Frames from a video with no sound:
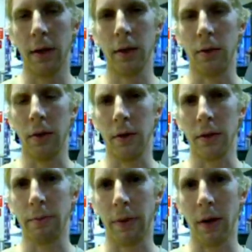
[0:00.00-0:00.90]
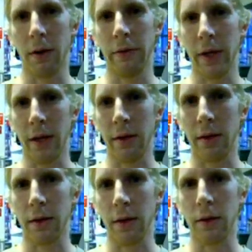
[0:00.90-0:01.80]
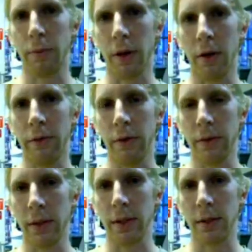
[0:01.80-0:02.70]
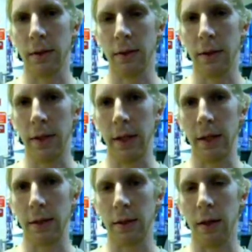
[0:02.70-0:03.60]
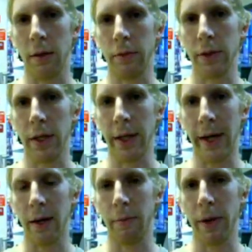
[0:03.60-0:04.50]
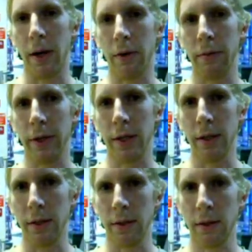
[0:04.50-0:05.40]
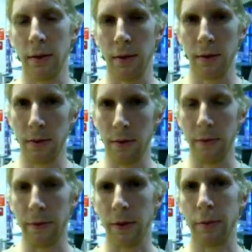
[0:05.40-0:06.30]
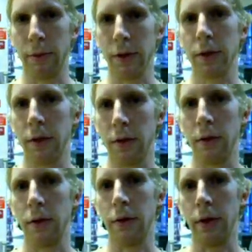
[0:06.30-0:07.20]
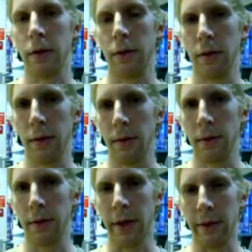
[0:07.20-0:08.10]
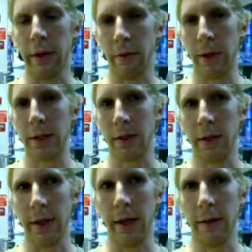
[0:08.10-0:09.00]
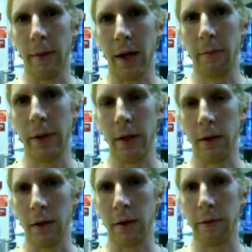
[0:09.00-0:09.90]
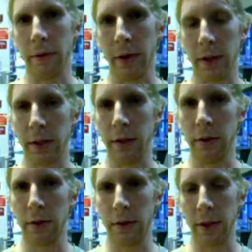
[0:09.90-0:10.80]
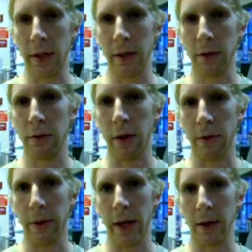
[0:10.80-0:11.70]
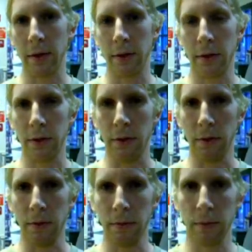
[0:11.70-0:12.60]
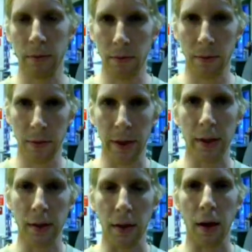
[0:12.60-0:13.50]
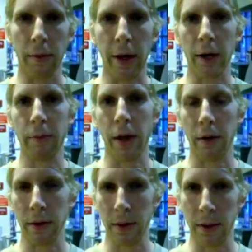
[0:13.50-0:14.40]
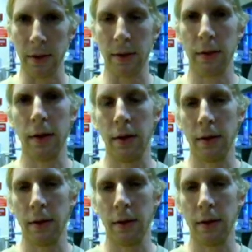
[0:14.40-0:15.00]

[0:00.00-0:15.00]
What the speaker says: I think oil is part of it. I think another part of it was just getting Saddam Hussein out of power because the first Bush couldn't do it. They were basically, in my opinion, looking for an excuse to get into Iraq to get Saddam out of power because